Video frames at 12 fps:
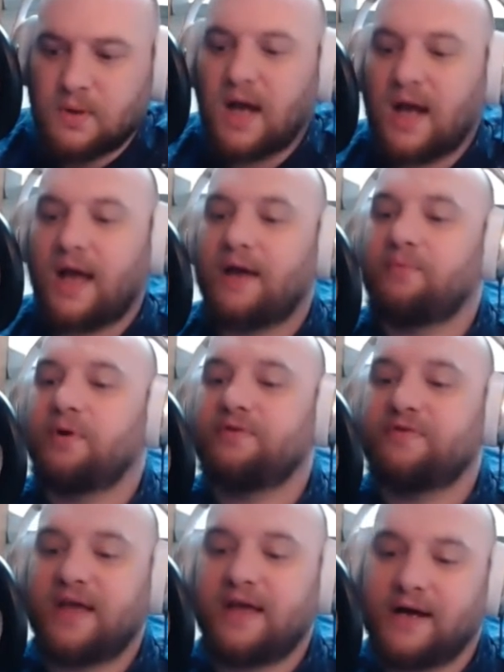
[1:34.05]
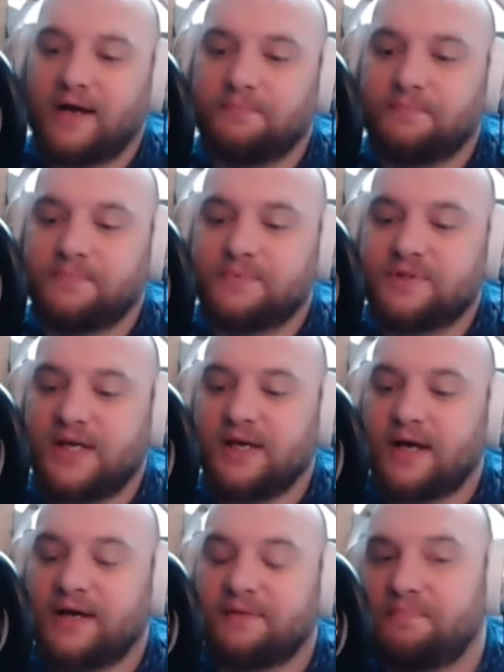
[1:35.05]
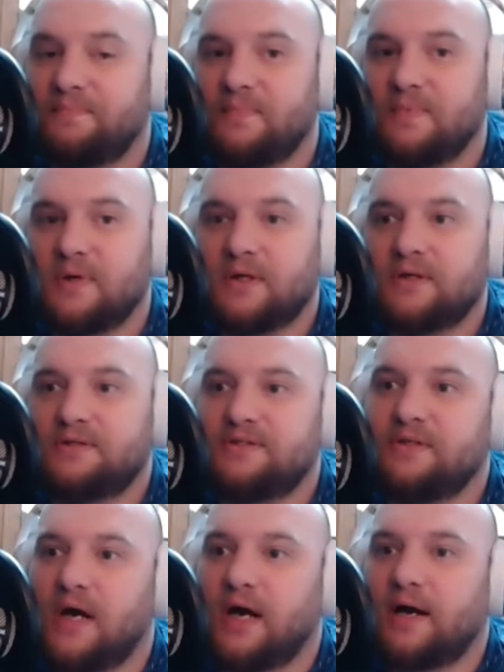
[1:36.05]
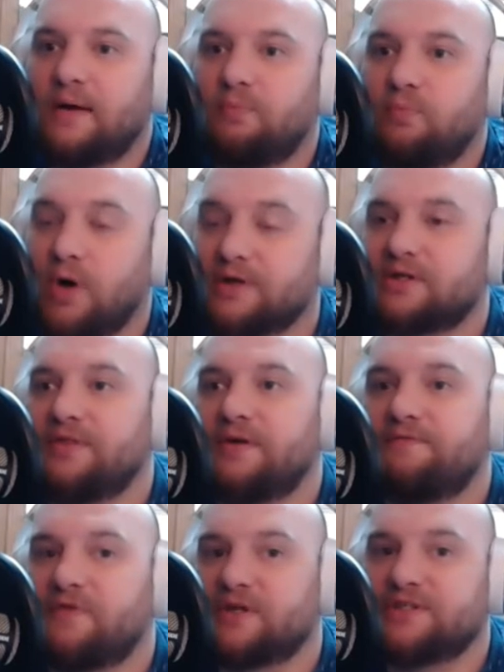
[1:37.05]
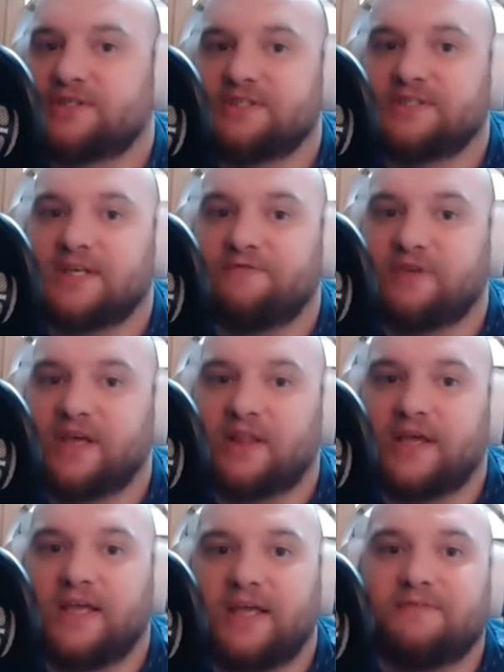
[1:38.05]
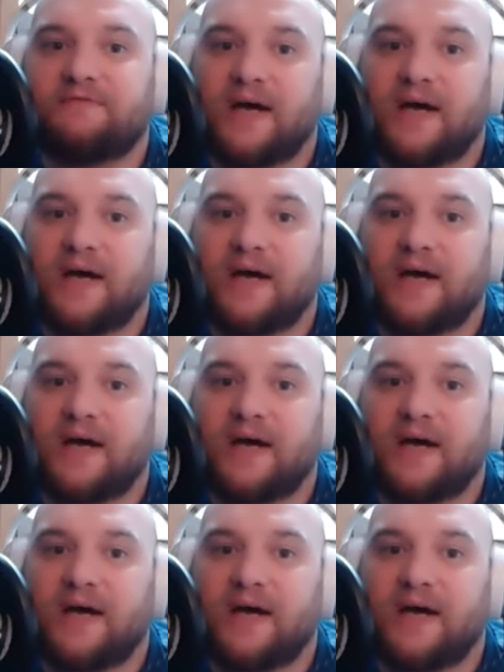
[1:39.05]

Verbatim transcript: I will say, uh, she uh, uh, worked on the first season of Killing Eve.